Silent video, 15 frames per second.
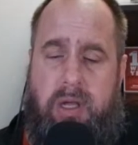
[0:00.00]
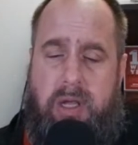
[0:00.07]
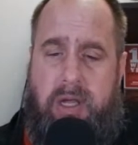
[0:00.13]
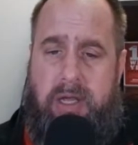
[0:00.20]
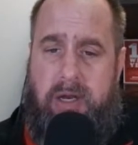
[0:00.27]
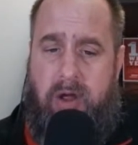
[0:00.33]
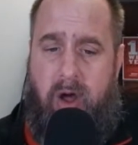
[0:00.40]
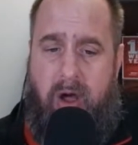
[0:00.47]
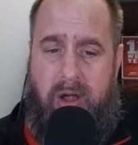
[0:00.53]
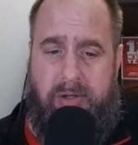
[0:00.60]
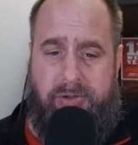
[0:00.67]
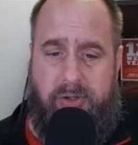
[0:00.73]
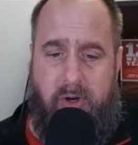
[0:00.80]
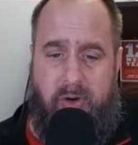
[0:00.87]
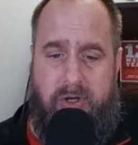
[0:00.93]
it
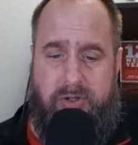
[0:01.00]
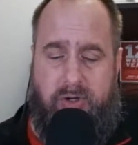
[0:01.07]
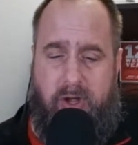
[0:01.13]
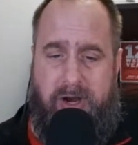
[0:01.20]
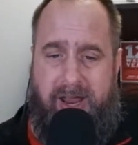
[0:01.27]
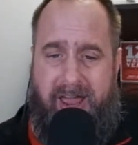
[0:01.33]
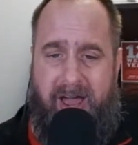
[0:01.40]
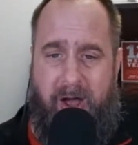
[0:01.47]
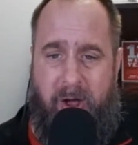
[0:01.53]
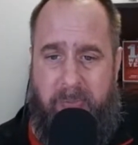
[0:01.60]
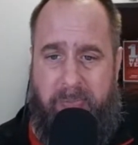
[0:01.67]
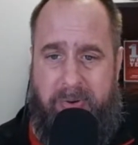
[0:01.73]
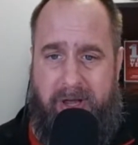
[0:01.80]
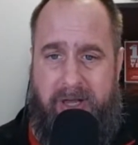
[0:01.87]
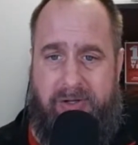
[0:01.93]
also is going to
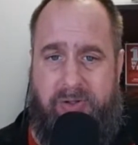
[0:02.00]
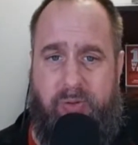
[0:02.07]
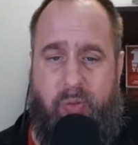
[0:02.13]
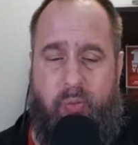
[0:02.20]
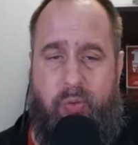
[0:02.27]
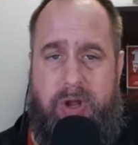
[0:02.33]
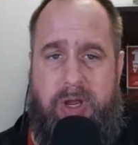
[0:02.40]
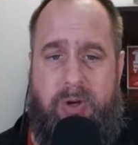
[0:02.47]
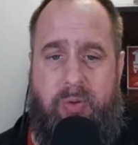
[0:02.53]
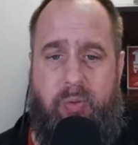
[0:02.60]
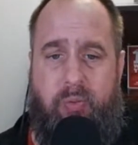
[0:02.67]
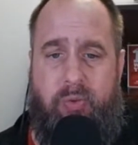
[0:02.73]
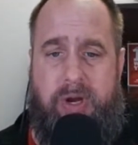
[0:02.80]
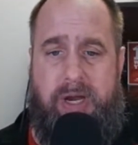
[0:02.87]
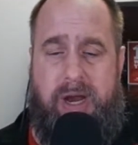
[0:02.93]
help us when
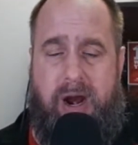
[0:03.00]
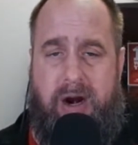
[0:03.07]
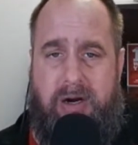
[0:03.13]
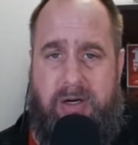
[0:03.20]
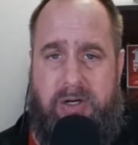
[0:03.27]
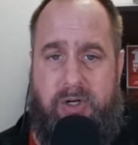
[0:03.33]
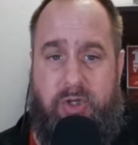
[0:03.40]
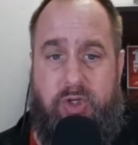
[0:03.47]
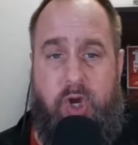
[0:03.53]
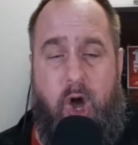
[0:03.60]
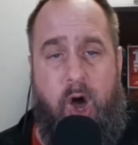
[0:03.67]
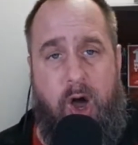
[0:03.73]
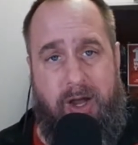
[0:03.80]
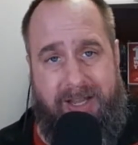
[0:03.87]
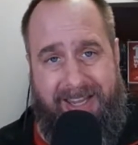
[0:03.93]
we are
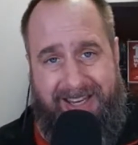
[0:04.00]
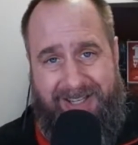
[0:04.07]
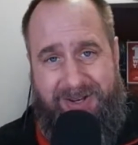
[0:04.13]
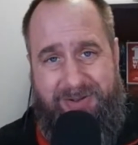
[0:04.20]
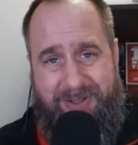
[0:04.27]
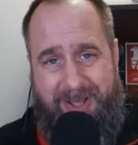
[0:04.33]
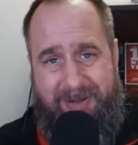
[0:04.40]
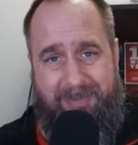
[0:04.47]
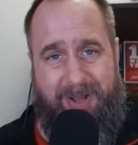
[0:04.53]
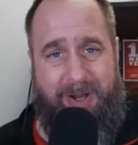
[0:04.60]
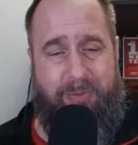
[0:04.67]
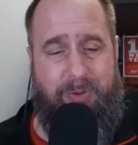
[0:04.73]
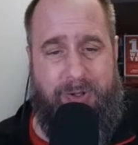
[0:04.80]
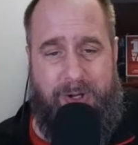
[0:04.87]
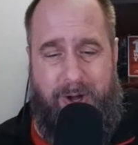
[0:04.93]
talking to them
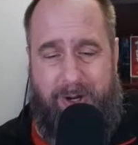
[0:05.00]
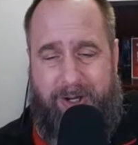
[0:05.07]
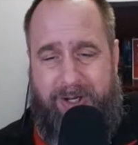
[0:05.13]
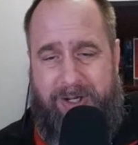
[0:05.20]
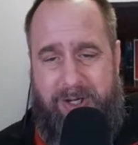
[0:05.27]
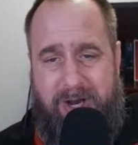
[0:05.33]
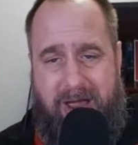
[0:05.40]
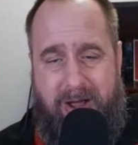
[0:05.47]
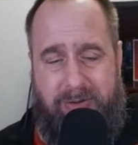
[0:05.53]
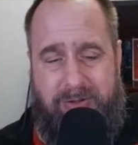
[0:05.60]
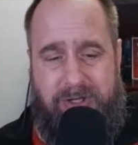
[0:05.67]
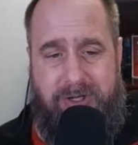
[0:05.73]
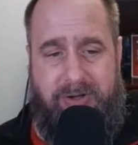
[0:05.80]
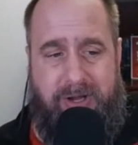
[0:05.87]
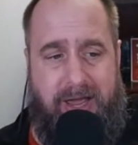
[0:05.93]
like we're talking now
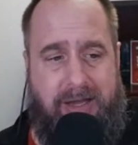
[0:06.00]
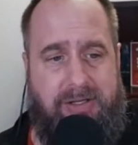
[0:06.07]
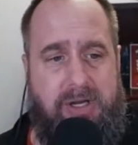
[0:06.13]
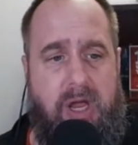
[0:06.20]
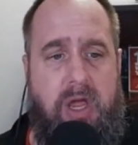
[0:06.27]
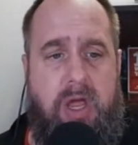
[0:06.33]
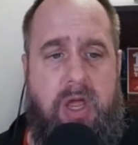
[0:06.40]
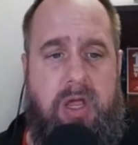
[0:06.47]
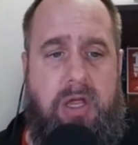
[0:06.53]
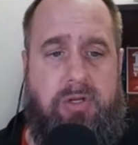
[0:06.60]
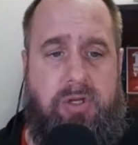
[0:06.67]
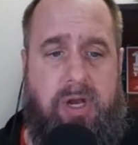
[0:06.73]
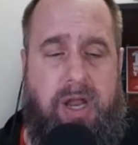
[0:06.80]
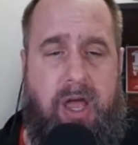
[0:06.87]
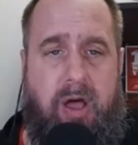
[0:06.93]
to you guys.
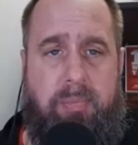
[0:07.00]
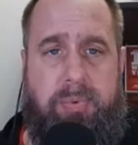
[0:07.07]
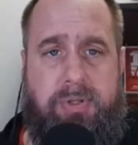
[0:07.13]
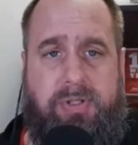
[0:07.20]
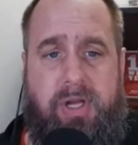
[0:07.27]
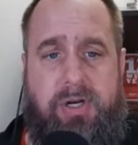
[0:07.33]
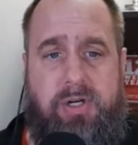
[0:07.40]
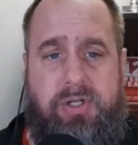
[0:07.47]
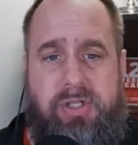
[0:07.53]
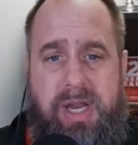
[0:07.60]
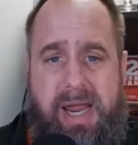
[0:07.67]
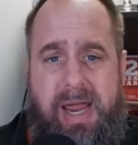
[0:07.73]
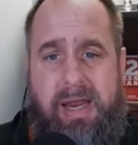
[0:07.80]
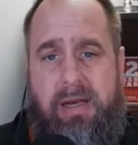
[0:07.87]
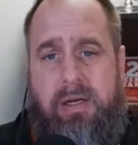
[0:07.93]
It's going to help us
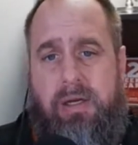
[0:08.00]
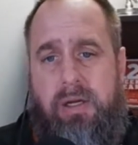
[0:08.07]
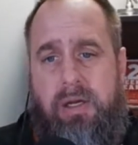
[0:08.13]
understand